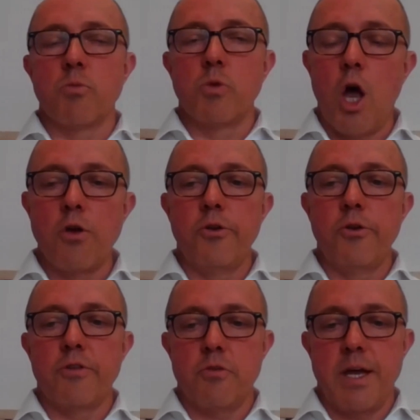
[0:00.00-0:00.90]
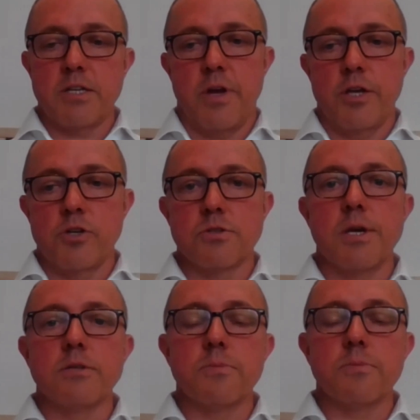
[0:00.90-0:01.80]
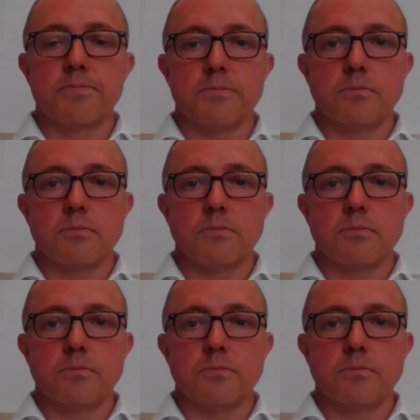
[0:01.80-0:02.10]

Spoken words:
and we'll only do it if it makes financial sense.